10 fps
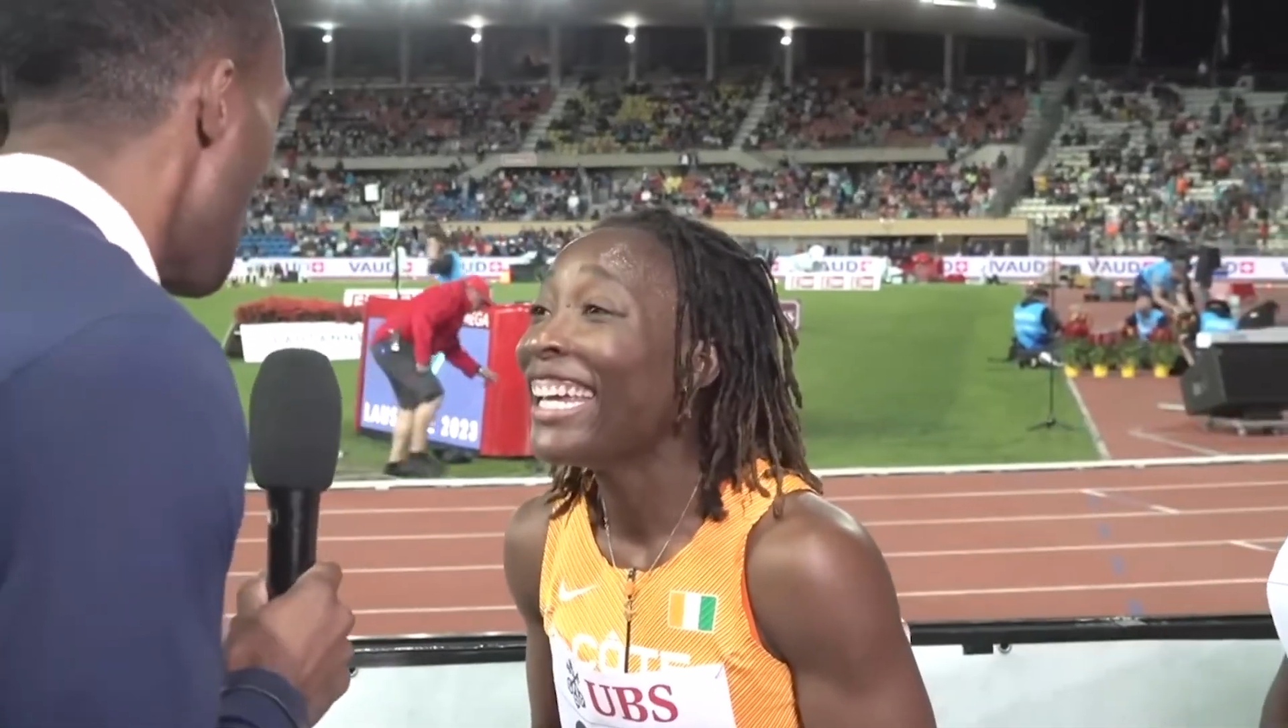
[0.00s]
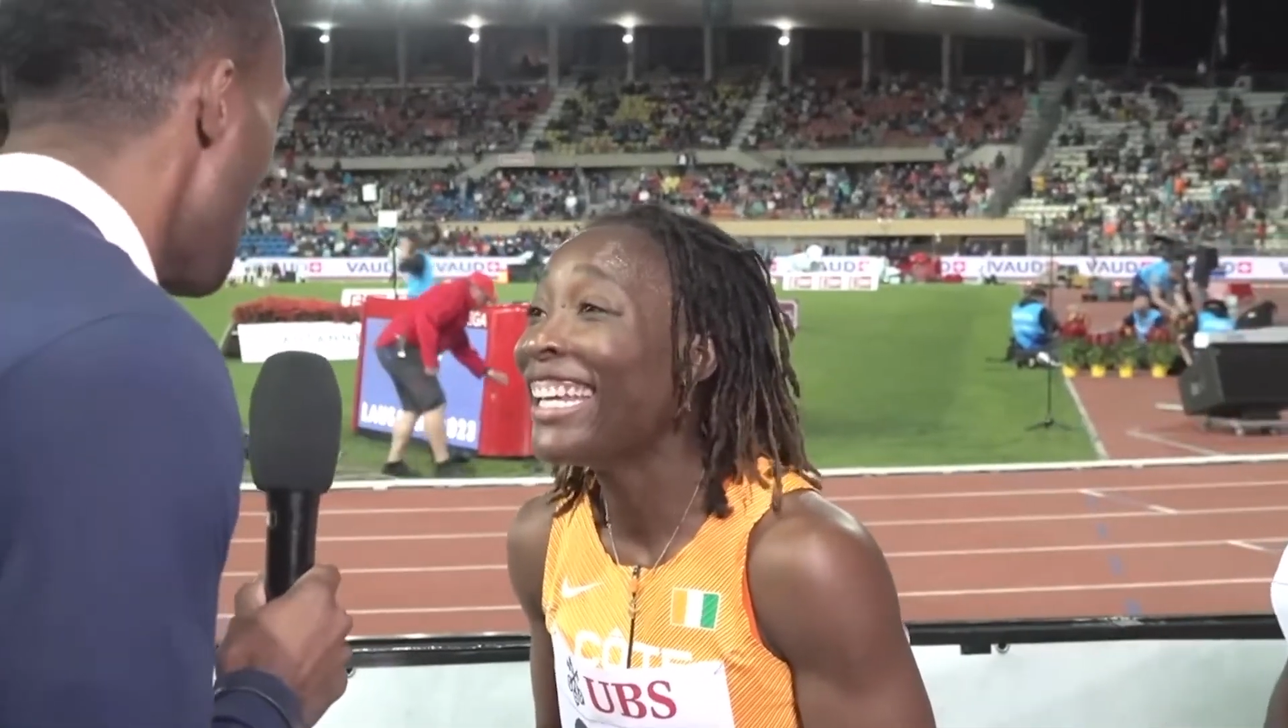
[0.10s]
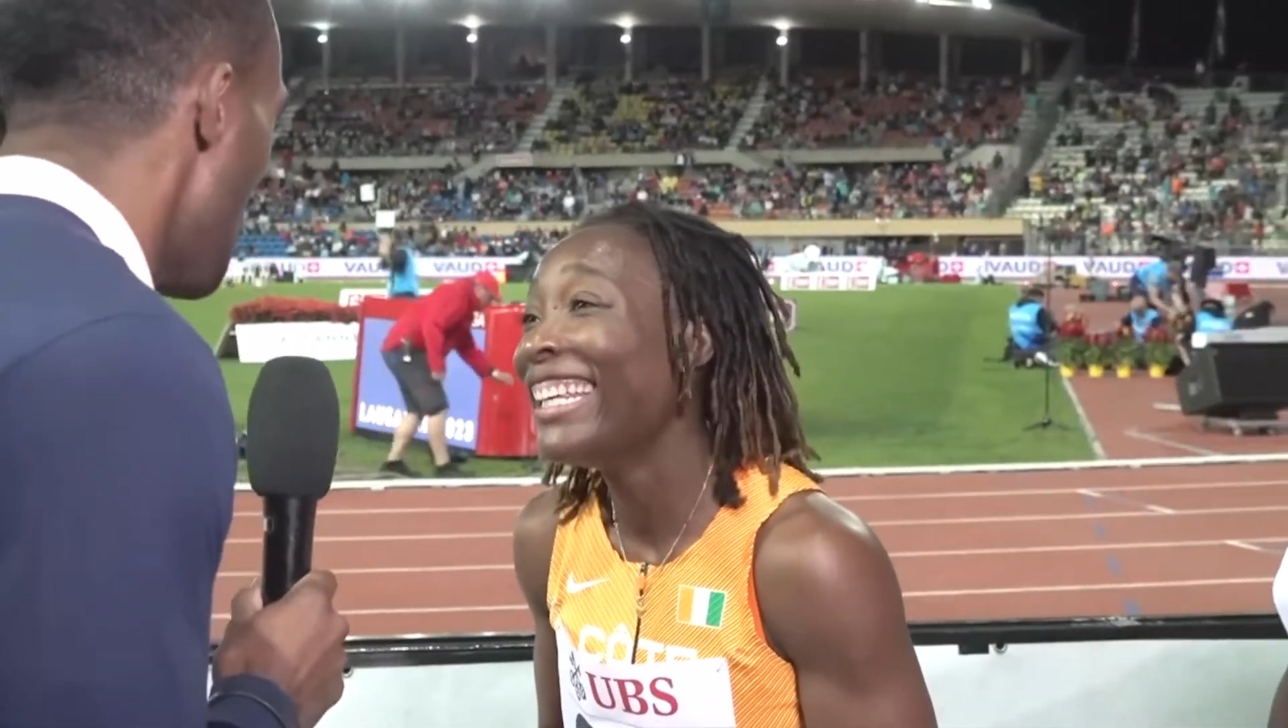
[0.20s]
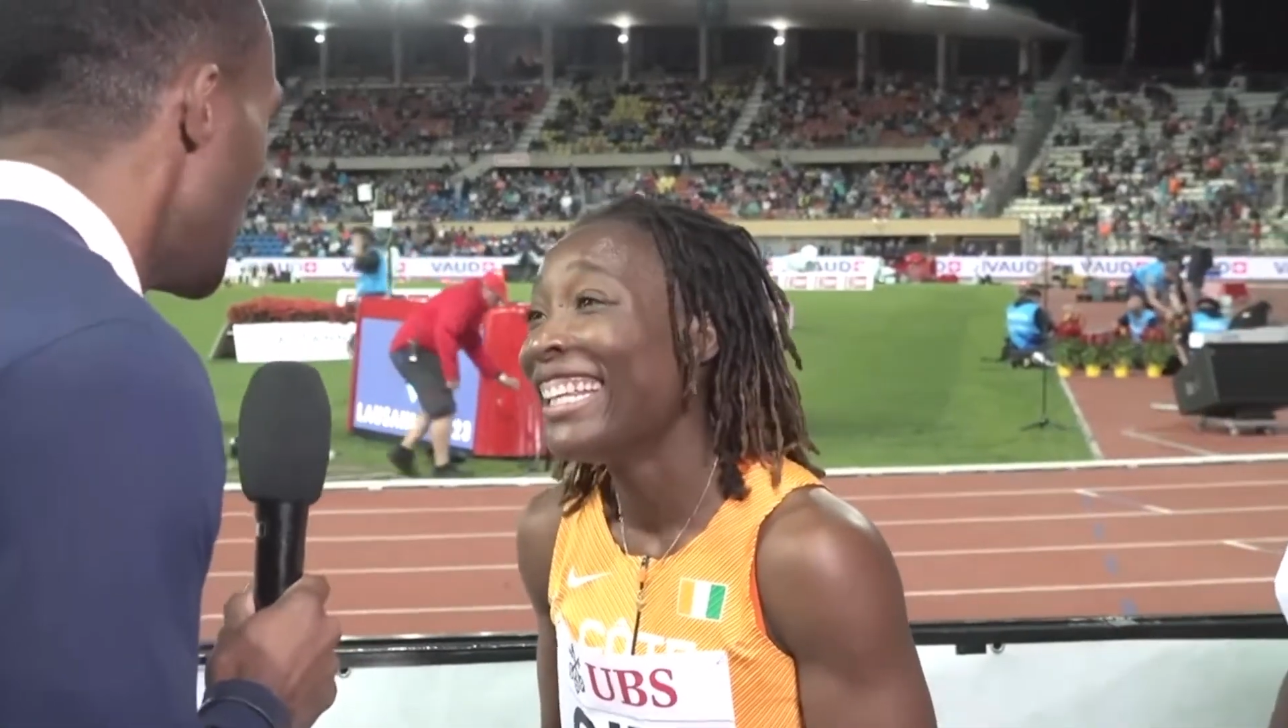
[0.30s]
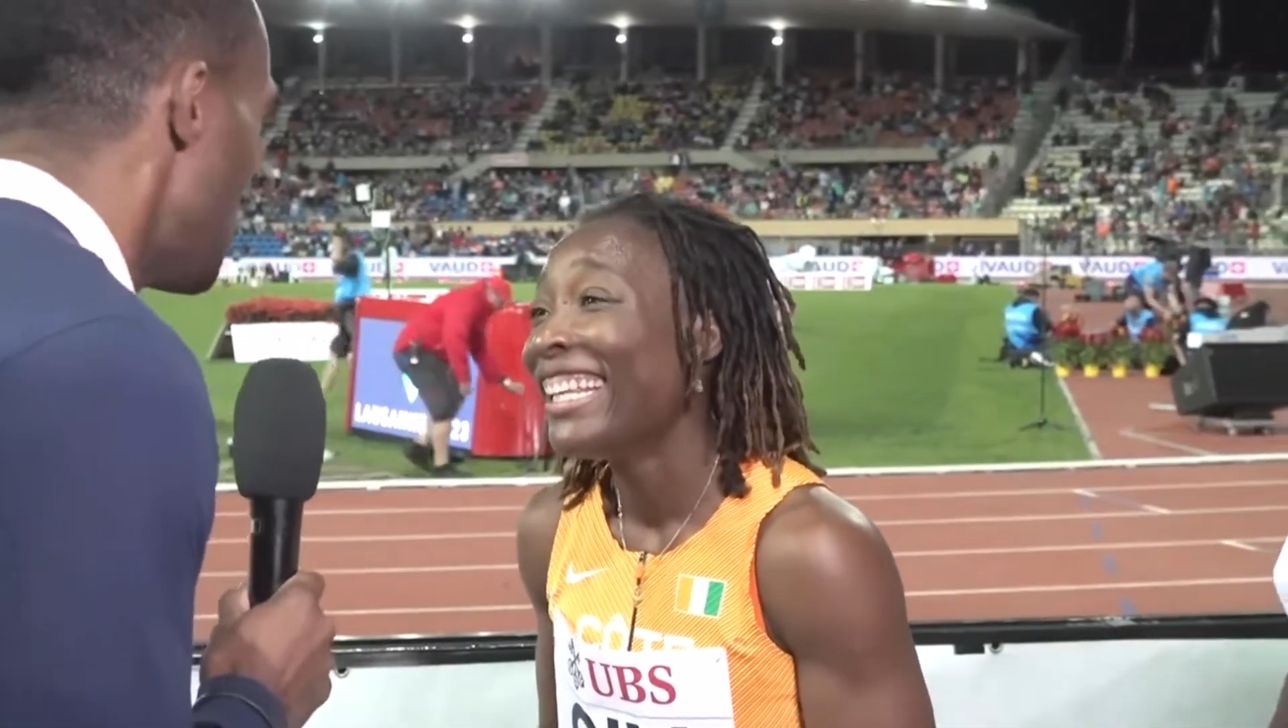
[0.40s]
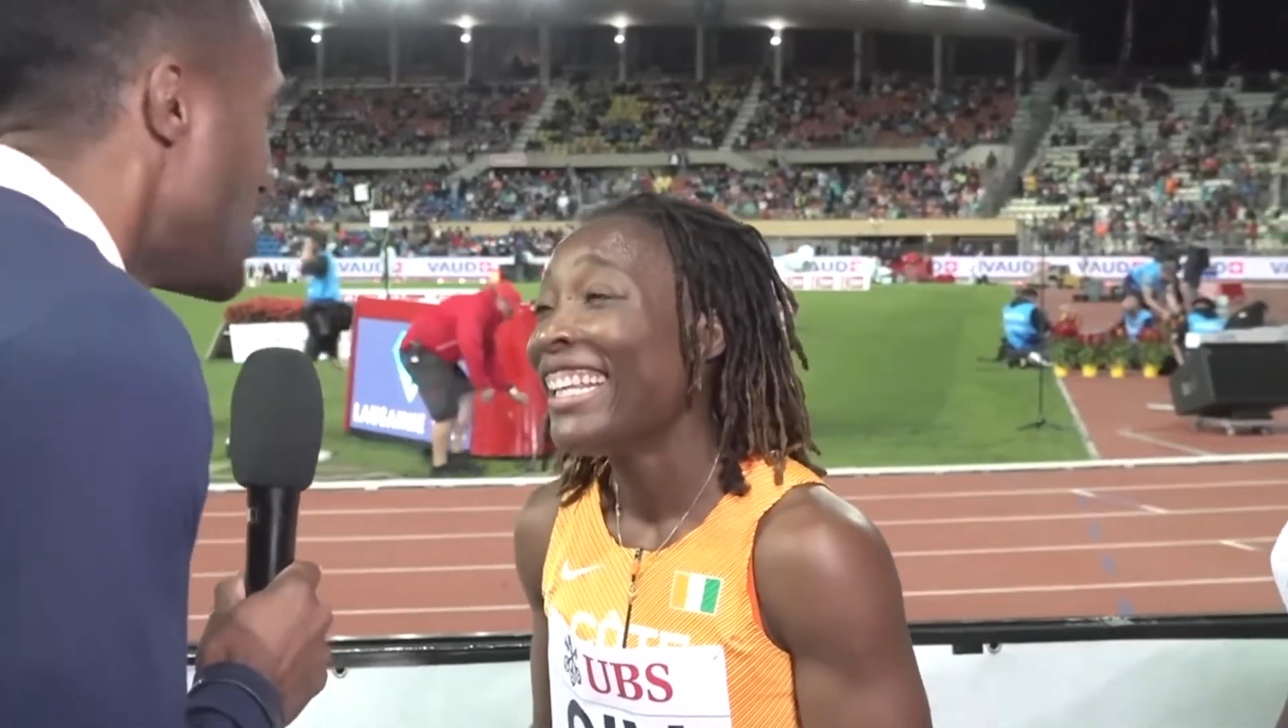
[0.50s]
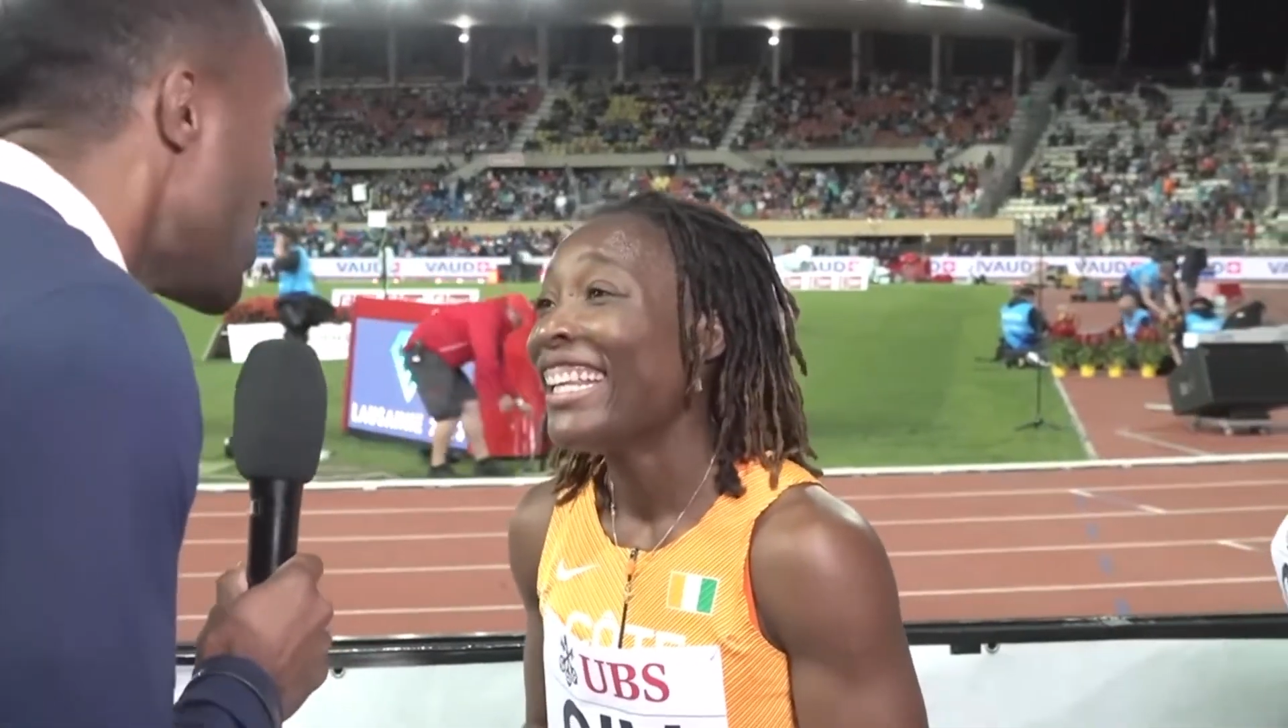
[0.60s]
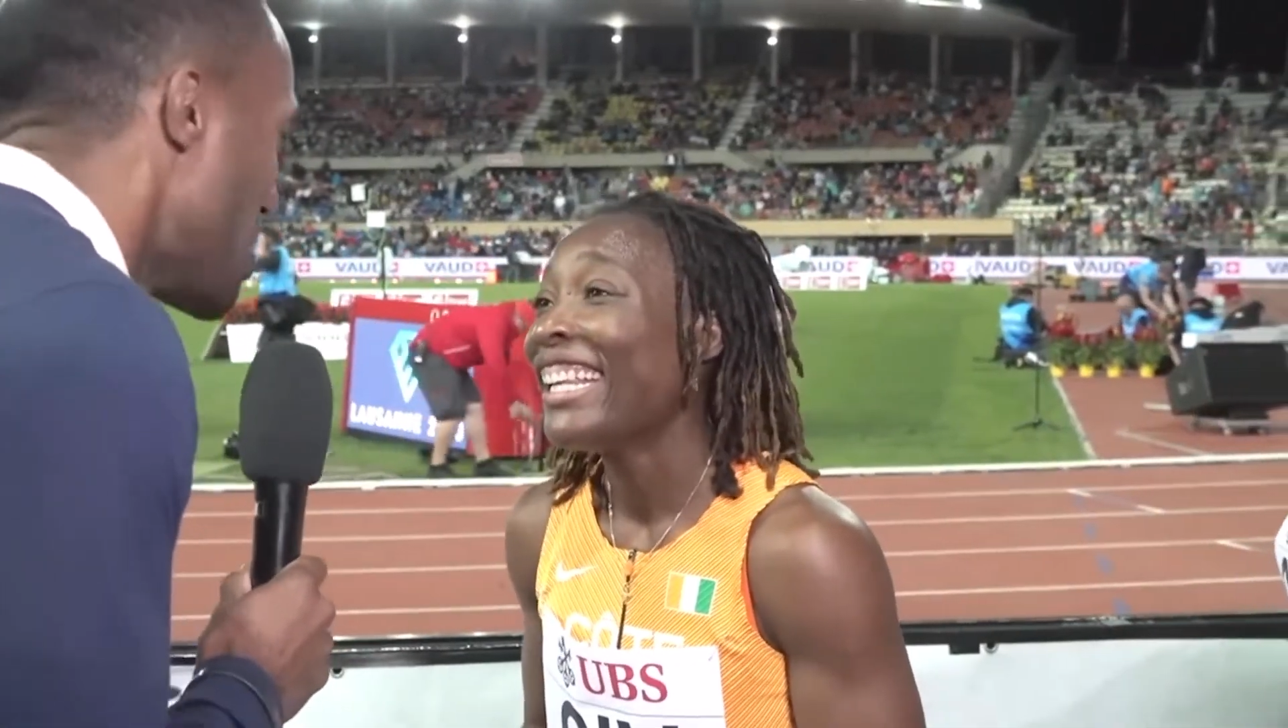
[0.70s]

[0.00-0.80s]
what's the